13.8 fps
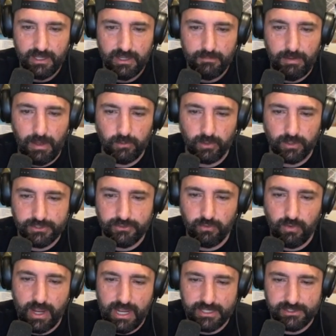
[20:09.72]
Popcorn is
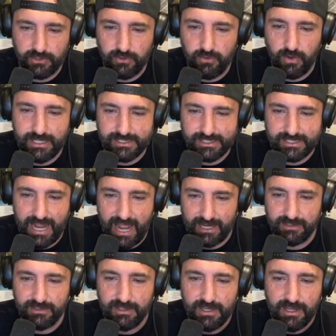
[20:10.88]
a great
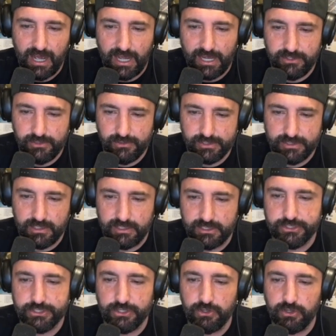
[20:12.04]
snack. I use the
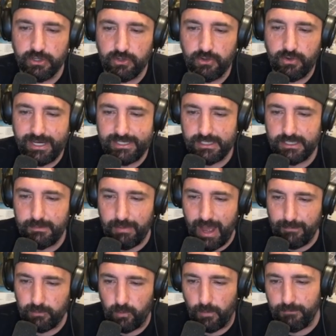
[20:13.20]
Stir Crazy
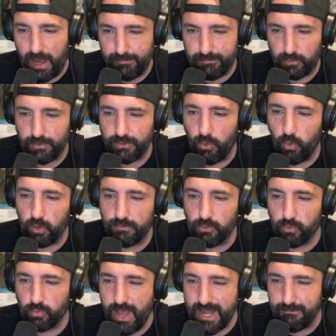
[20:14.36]
Popcorn Popper with
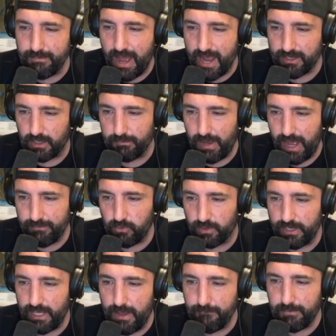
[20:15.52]
Orville Redenbacher
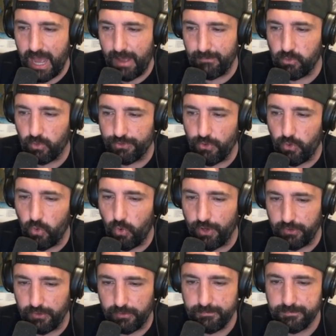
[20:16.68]
popcorn and popcorn
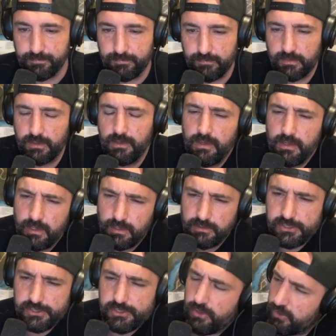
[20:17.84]
oil. The
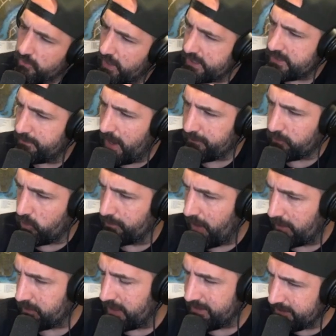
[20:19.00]
Stir Crazy Popcorn
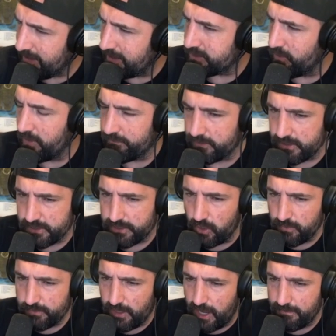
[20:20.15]
Popper. I think that's the one for the
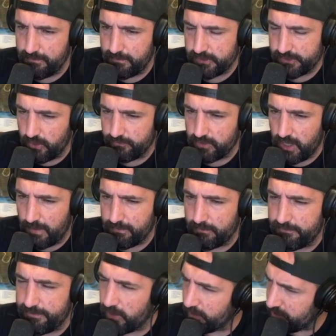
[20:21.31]
stovetop.
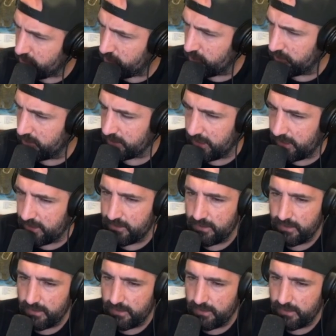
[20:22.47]
Very cool looking.